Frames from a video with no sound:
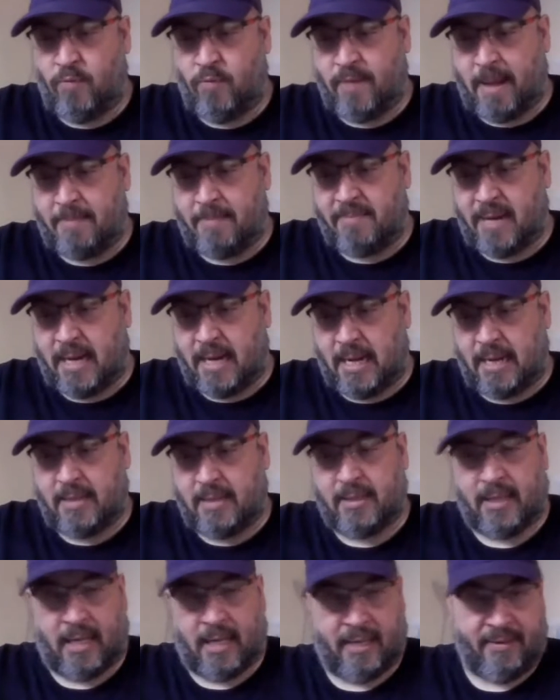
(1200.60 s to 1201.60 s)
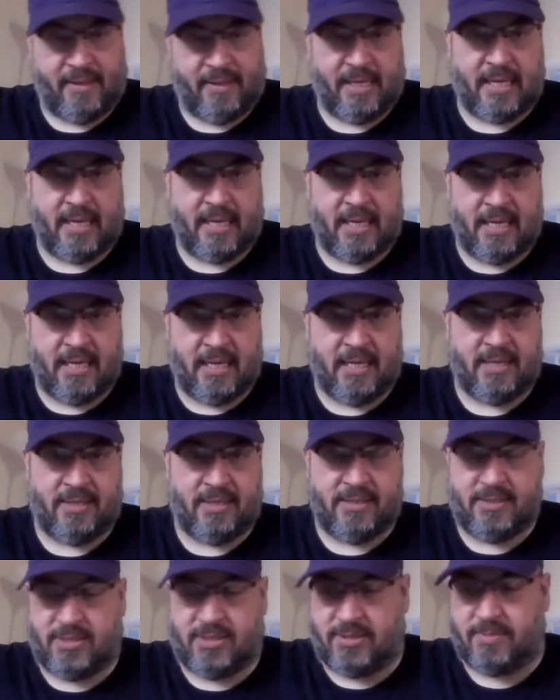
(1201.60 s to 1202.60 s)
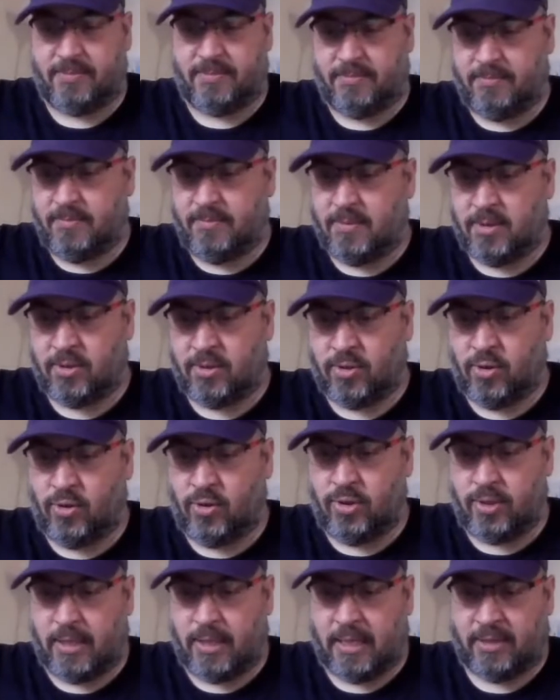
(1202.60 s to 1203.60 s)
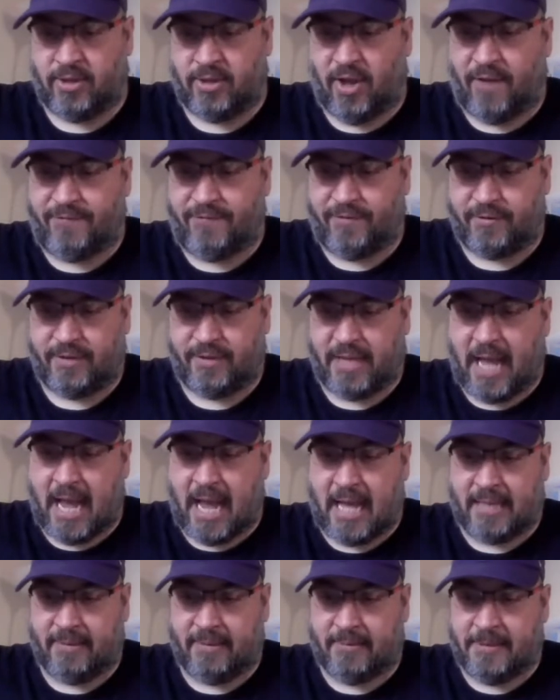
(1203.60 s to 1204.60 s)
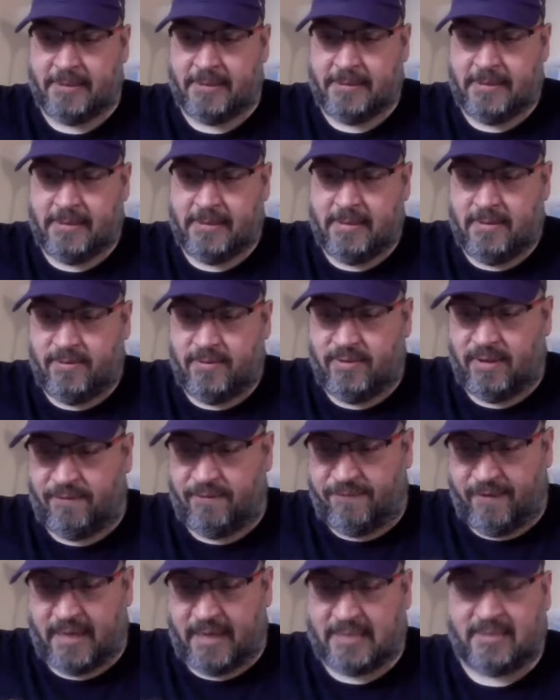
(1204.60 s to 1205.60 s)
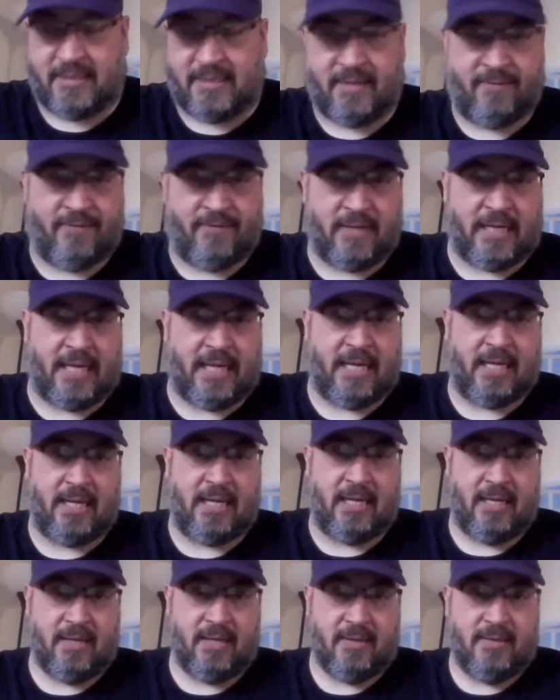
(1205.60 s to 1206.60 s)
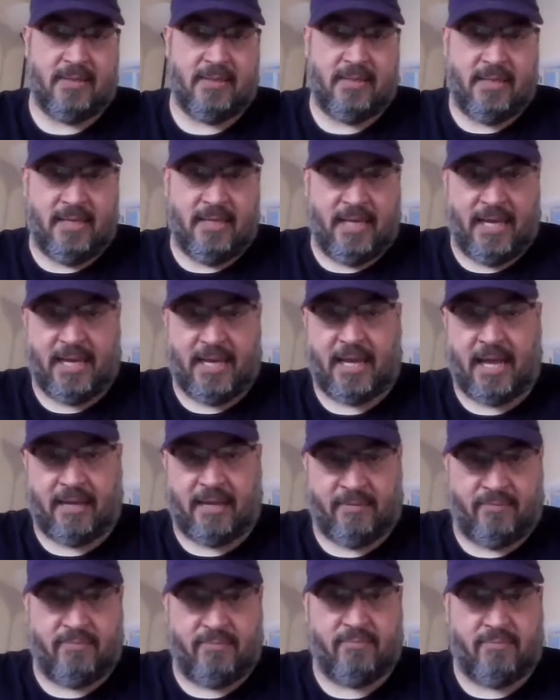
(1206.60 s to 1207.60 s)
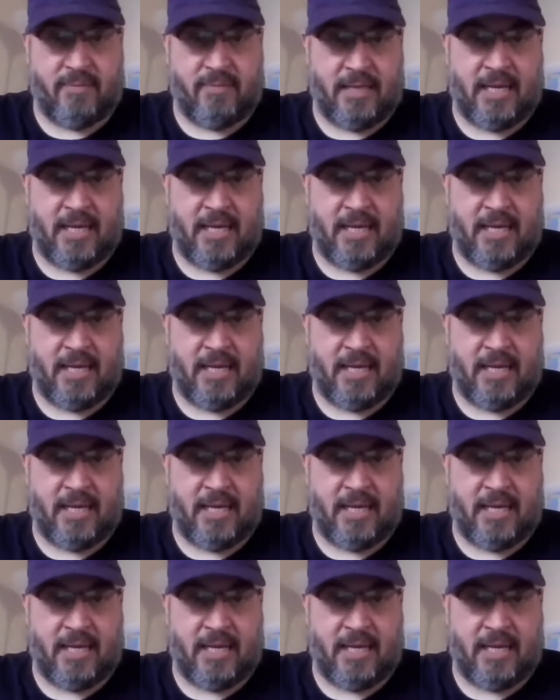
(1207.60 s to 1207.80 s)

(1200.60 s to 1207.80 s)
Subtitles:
Bamba, I think he's good enough on that. Defensively, he can